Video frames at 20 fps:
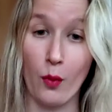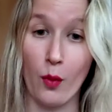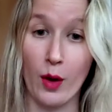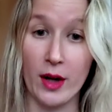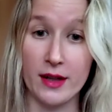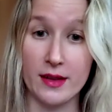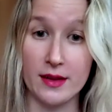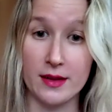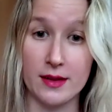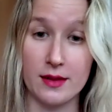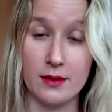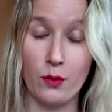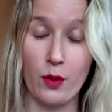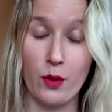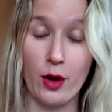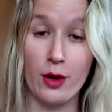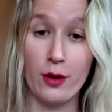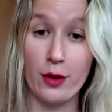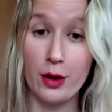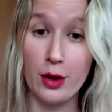What
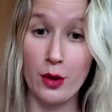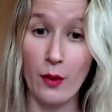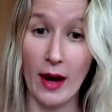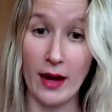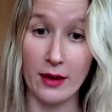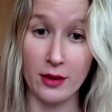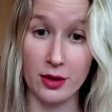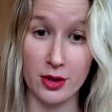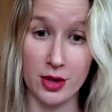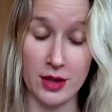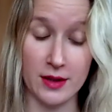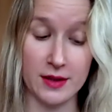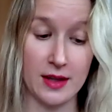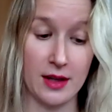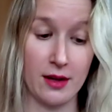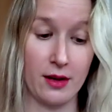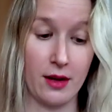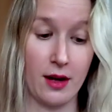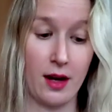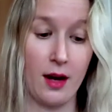are the new energies
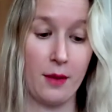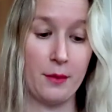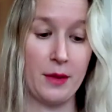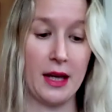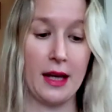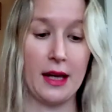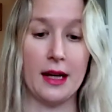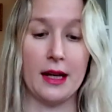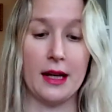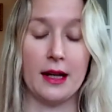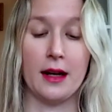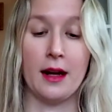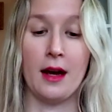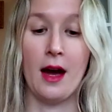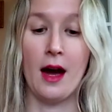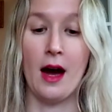that are coming in?